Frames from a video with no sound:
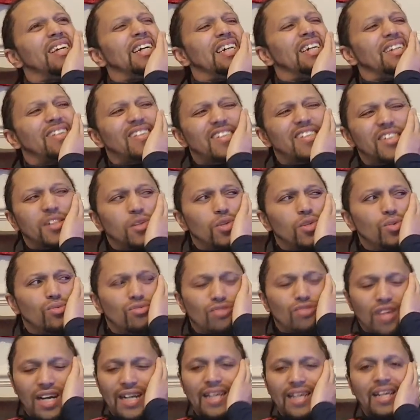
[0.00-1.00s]
I still
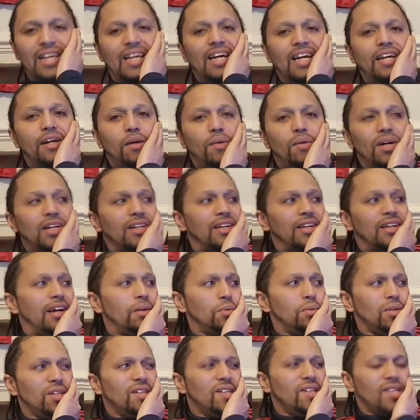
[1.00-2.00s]
rate Leno. I
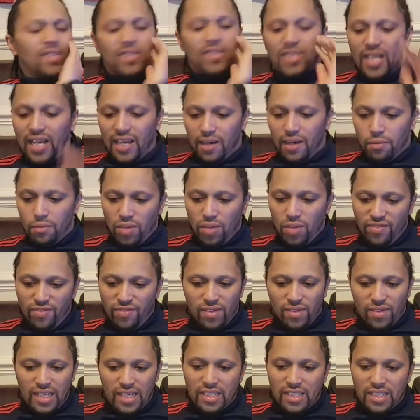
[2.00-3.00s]
get what you're saying.
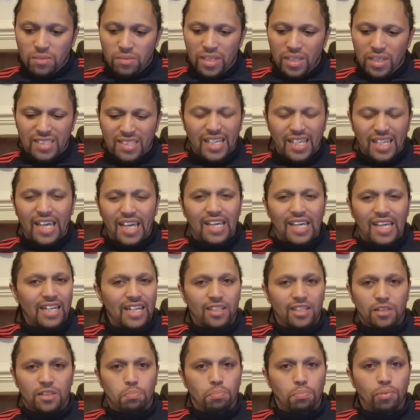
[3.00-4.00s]
His
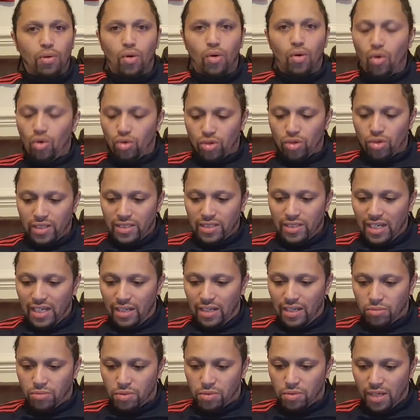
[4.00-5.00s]
kicking is poor at
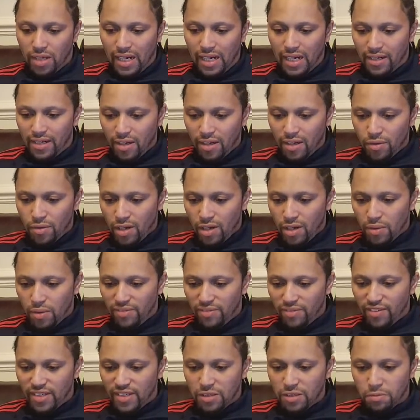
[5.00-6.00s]
times, but I don't know
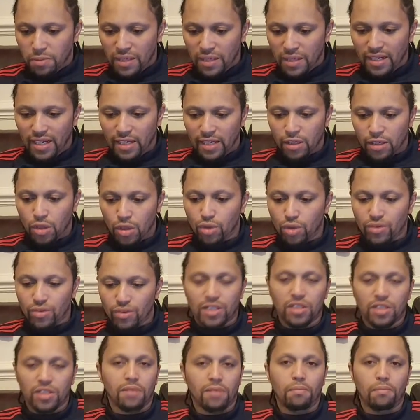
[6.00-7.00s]
if he's being
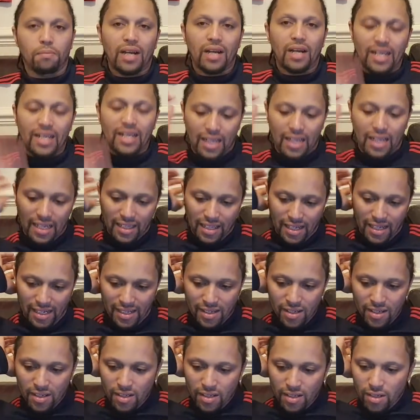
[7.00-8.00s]
encouraged to play like that
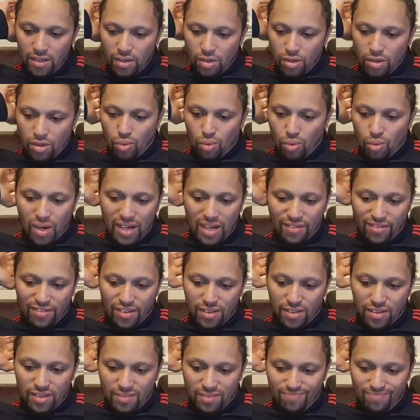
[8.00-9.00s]
or
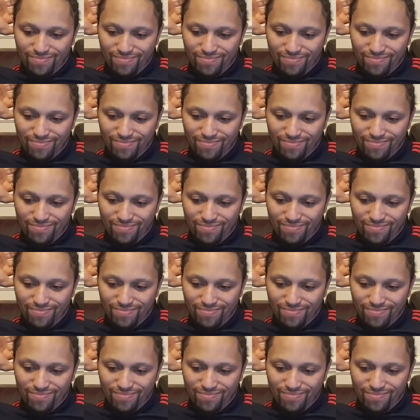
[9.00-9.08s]
whether,